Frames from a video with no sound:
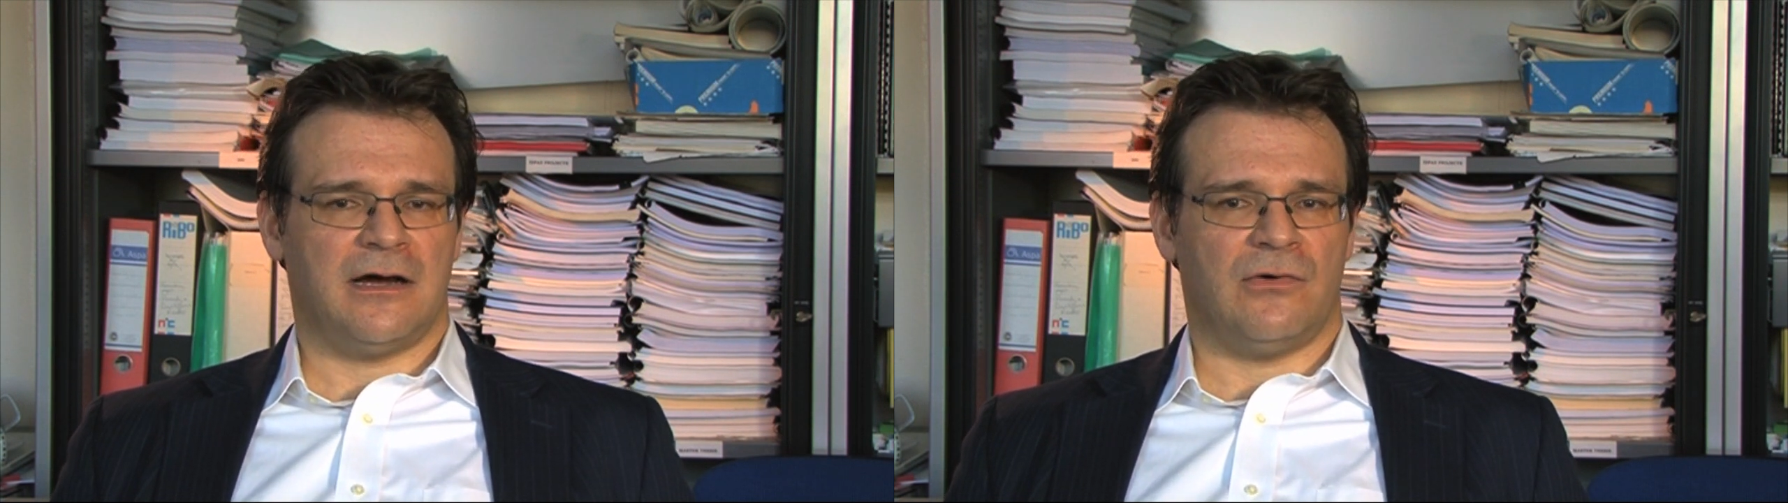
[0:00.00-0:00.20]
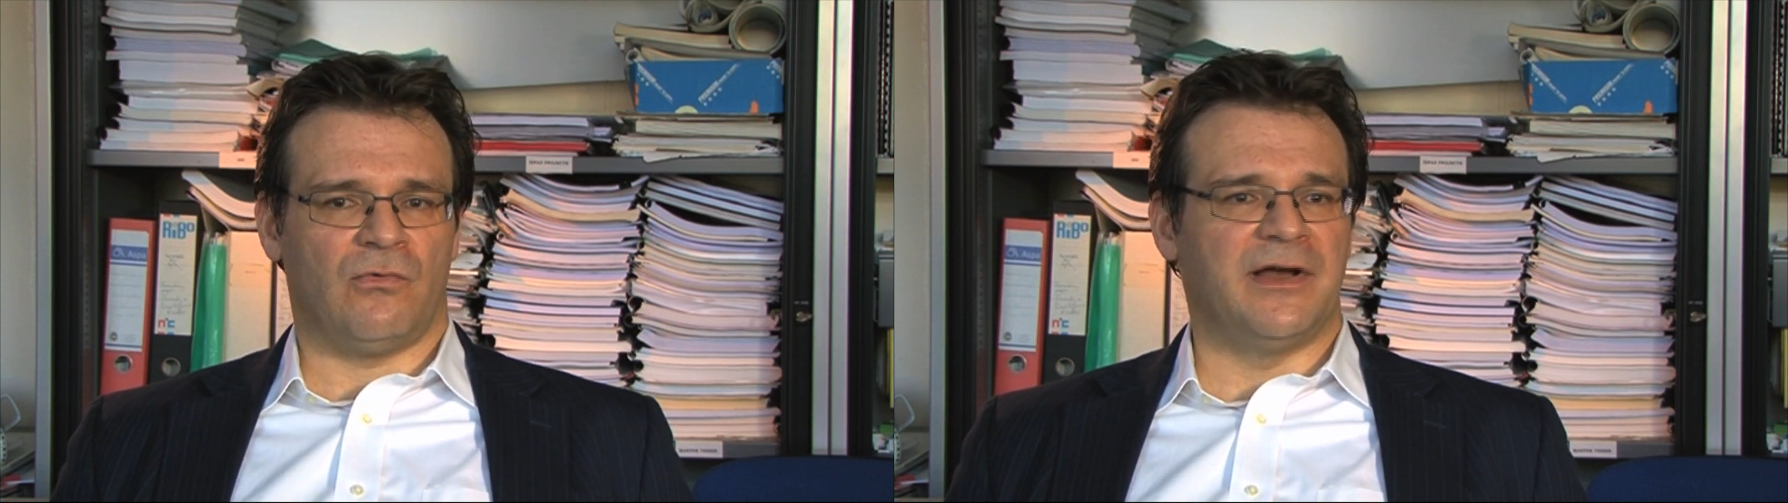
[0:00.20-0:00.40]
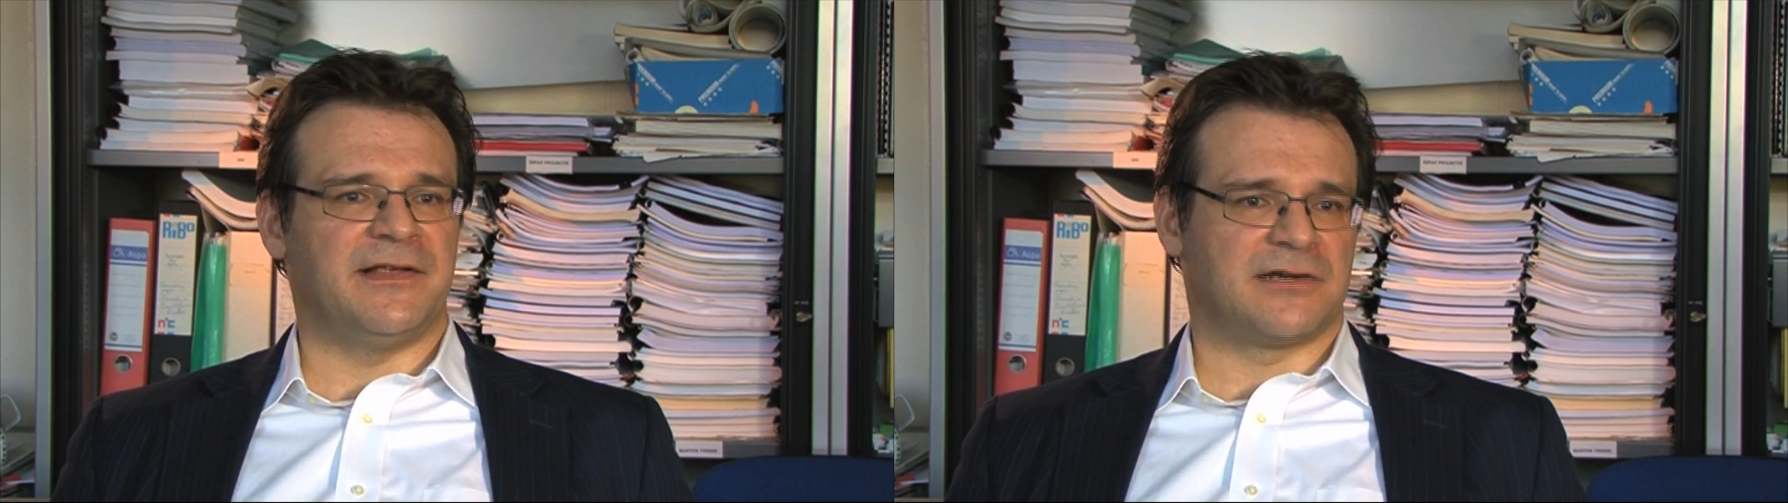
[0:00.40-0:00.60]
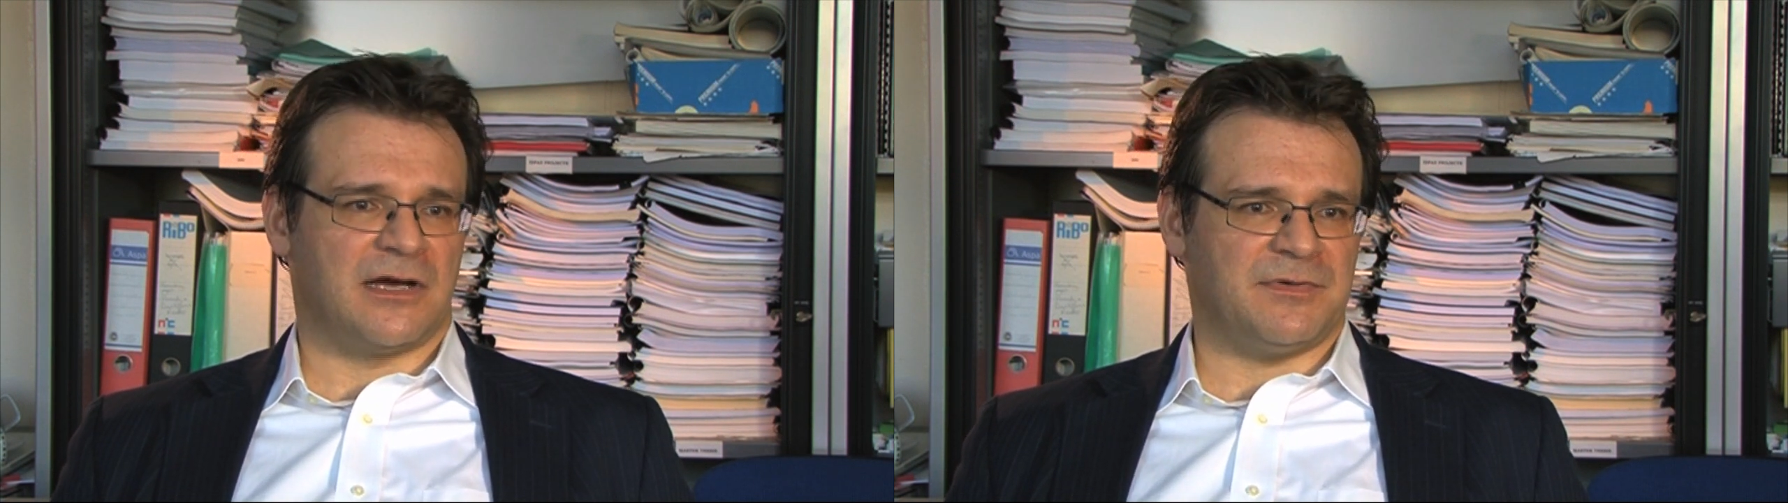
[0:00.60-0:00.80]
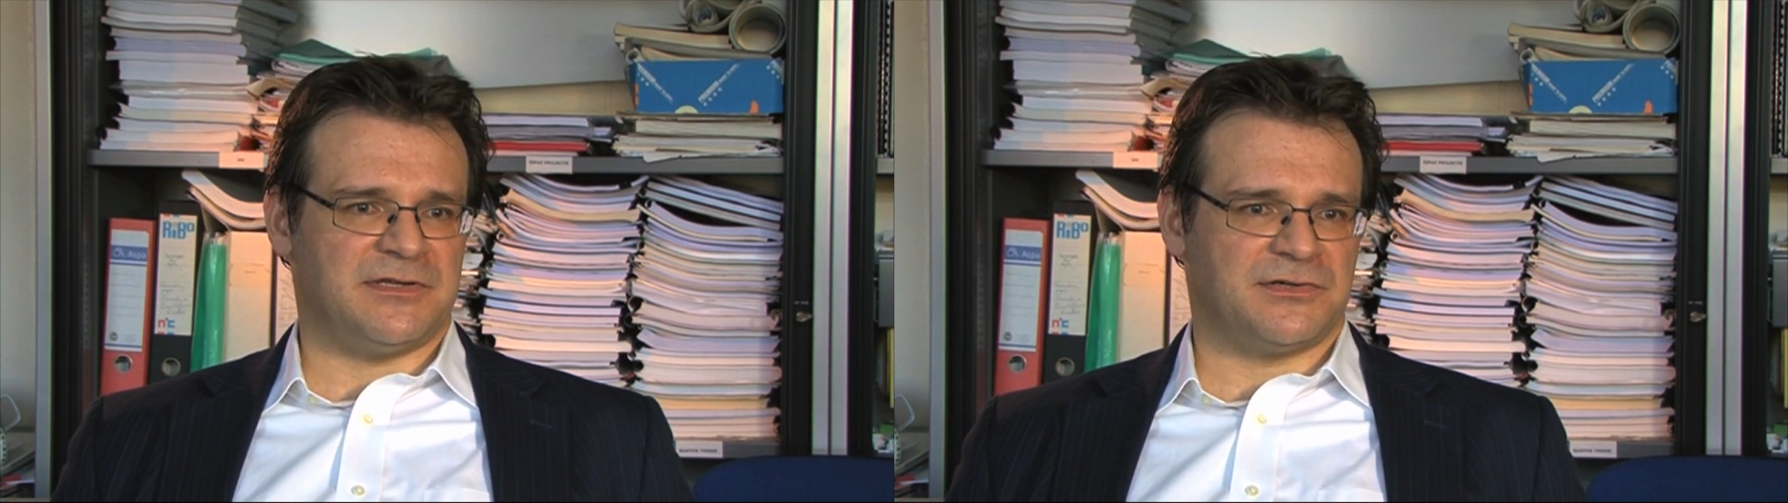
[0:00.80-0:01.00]
One is
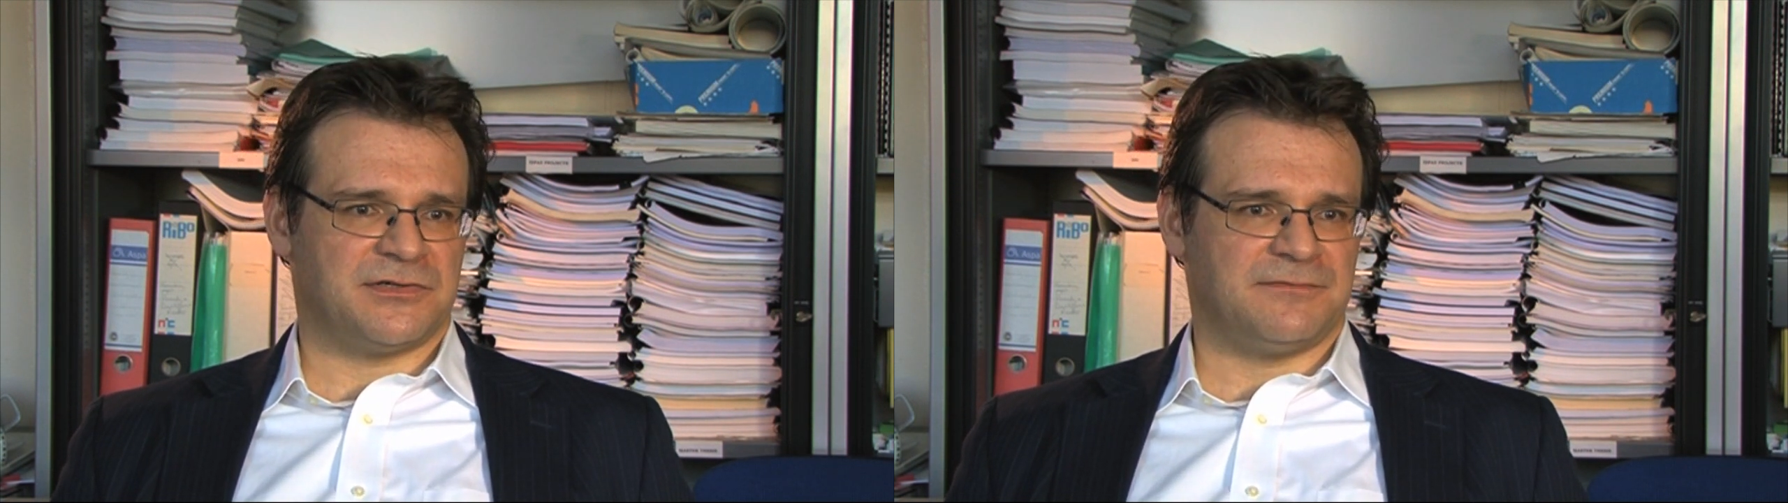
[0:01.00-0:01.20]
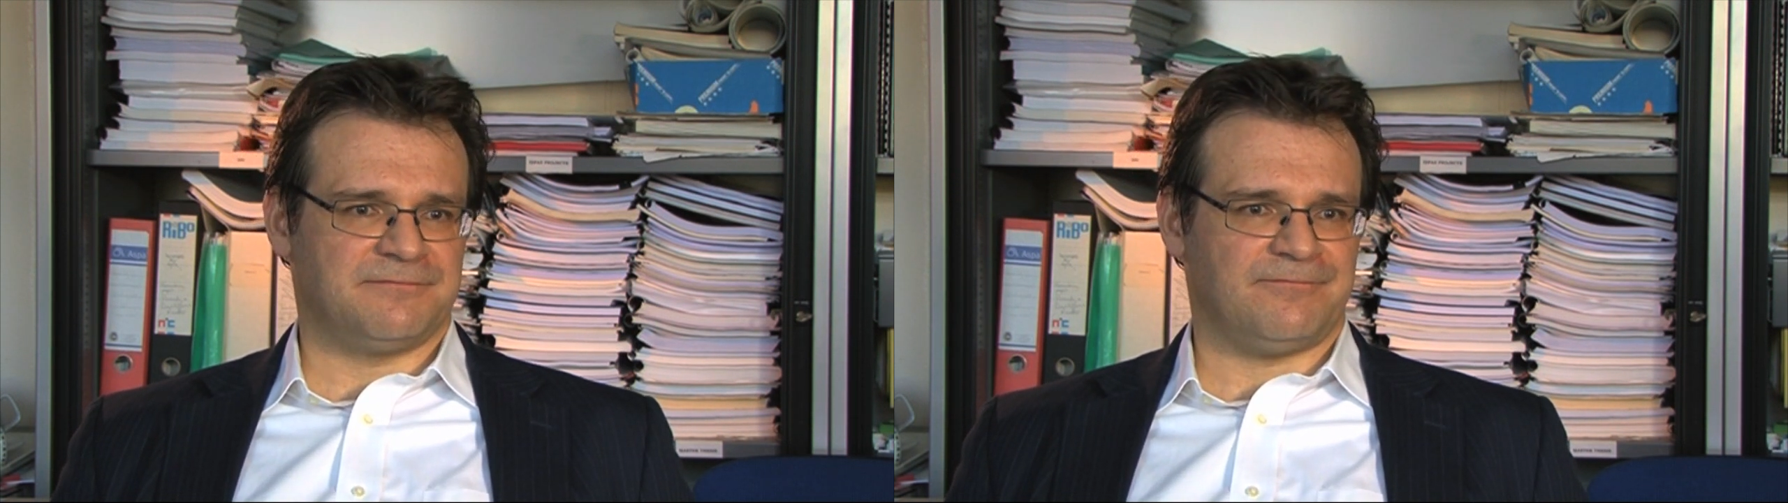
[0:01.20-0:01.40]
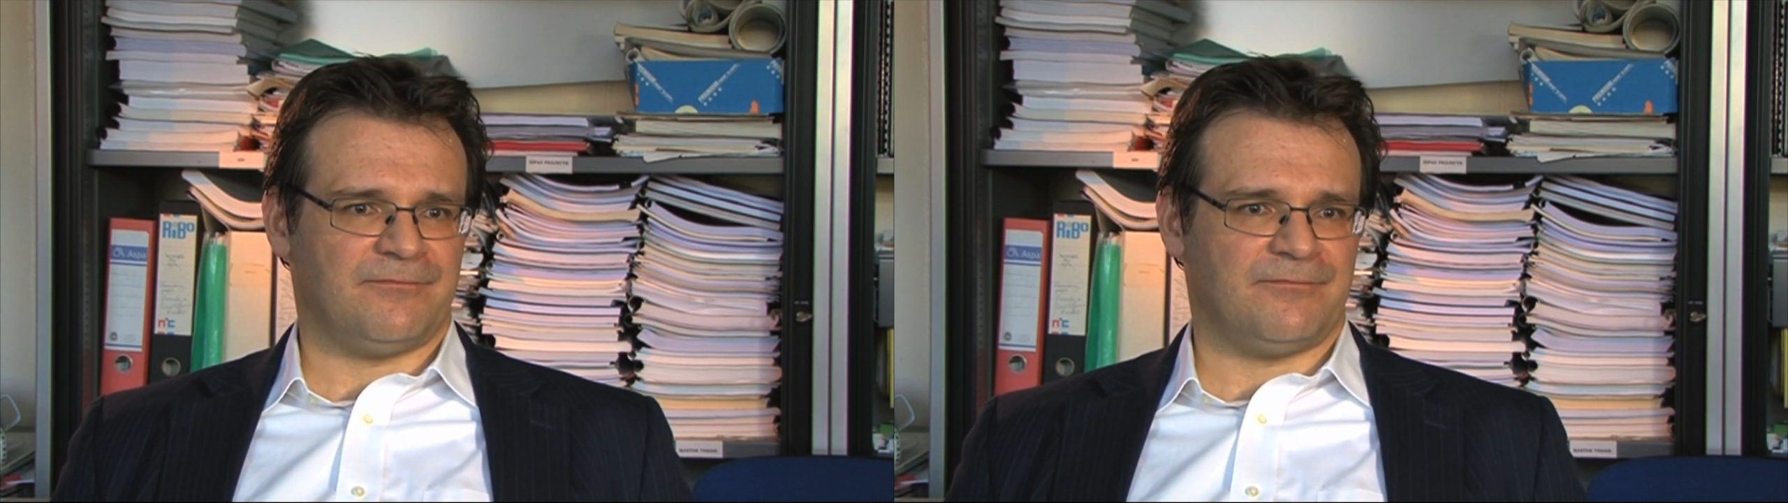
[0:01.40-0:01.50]
competition.